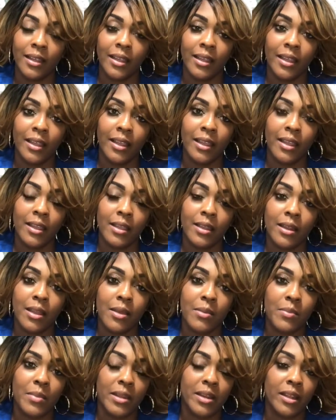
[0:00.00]
In
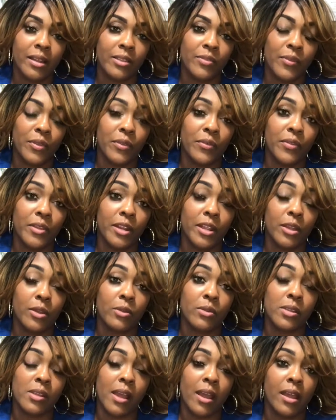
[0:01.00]
my next few videos,
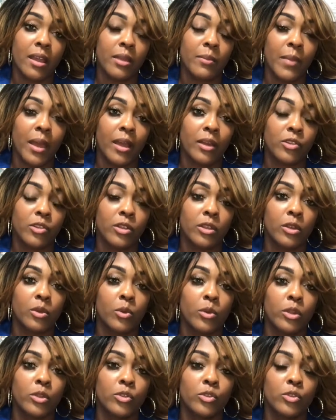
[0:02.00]
I am actually
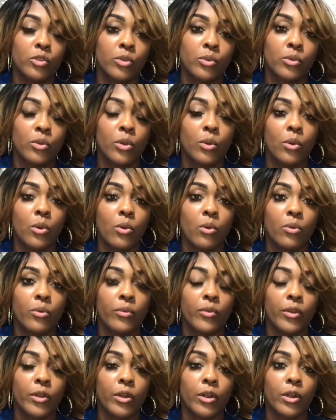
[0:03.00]
going to go
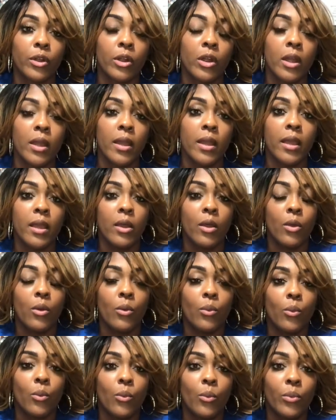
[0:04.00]
over
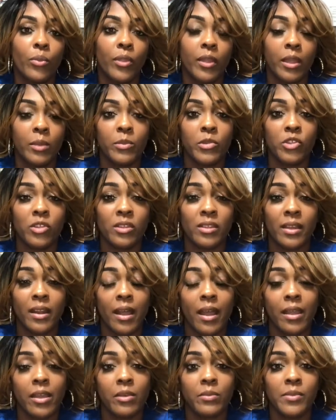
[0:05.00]
the images that
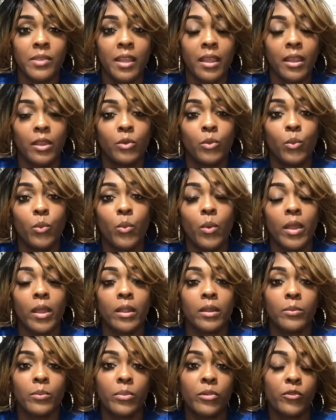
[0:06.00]
I obtain when
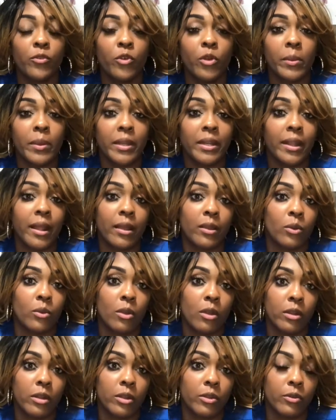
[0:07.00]
performing an
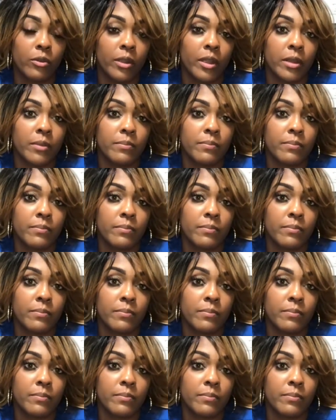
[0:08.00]
echocardiogram.